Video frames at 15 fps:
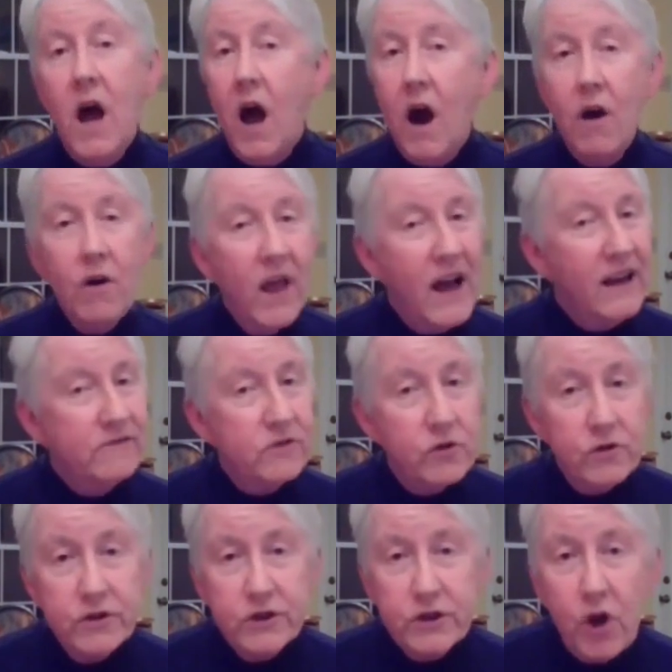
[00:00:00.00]
Our lives
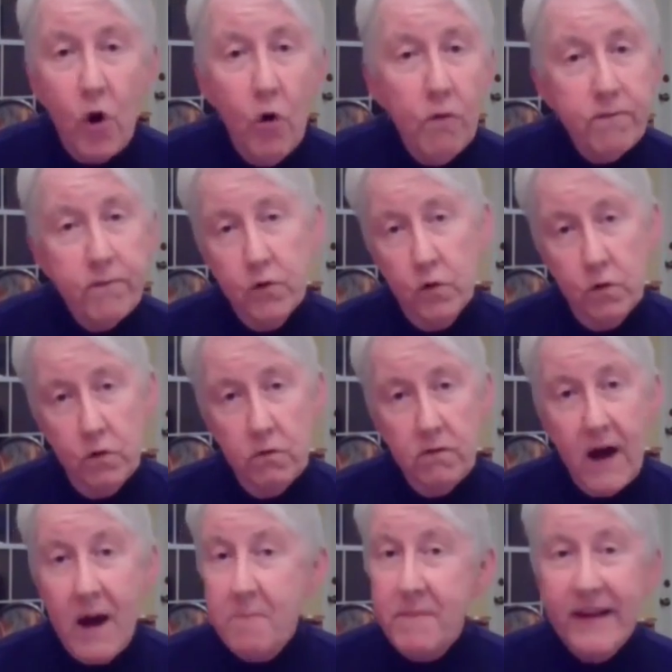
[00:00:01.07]
are so full.
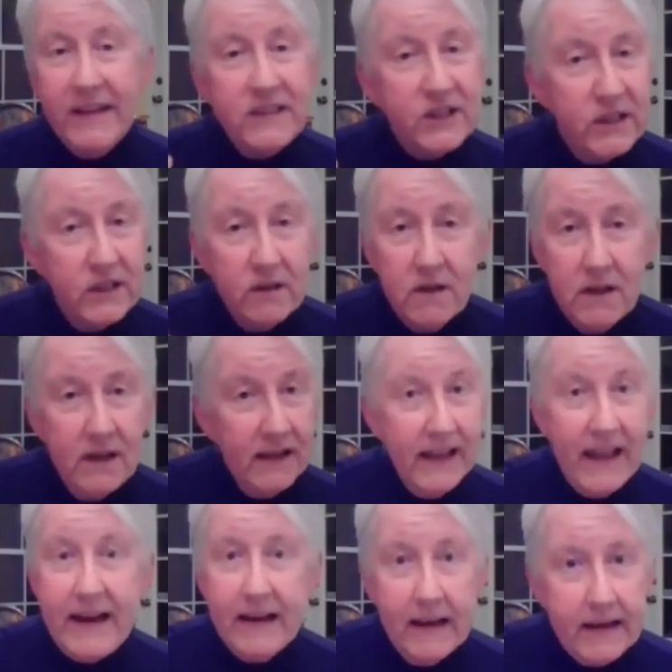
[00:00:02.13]
I mentioned
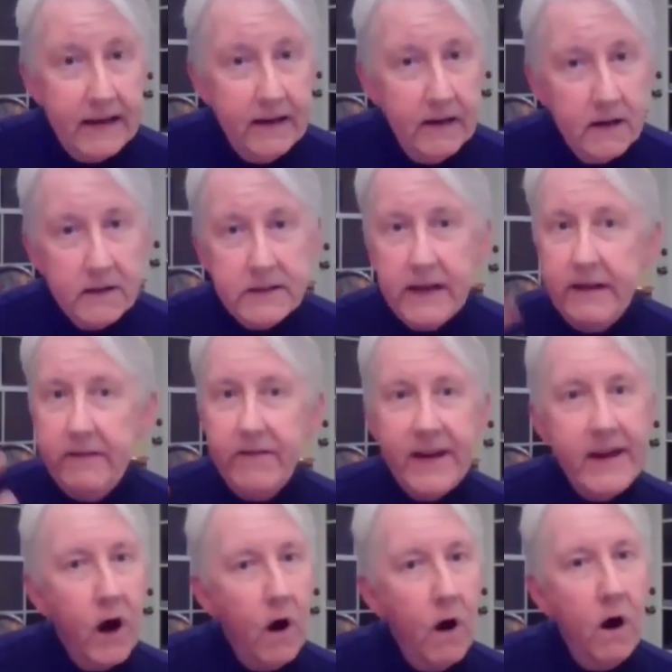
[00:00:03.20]
lately,
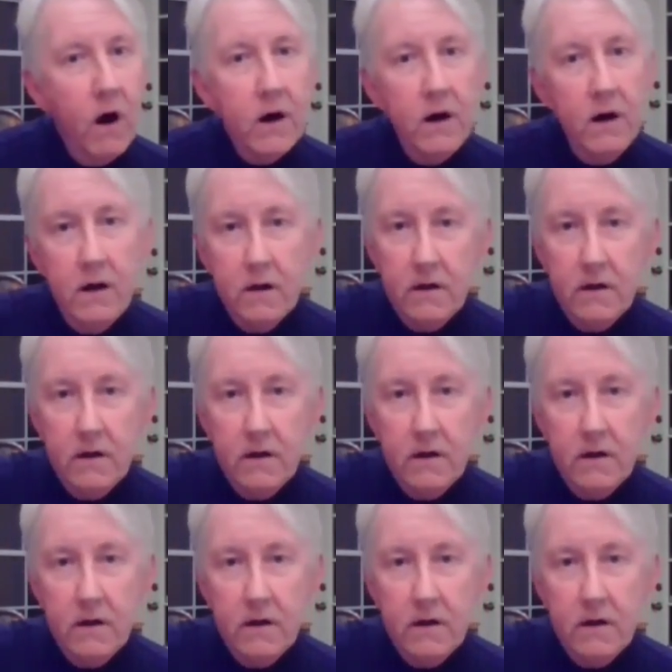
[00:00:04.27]
TV on.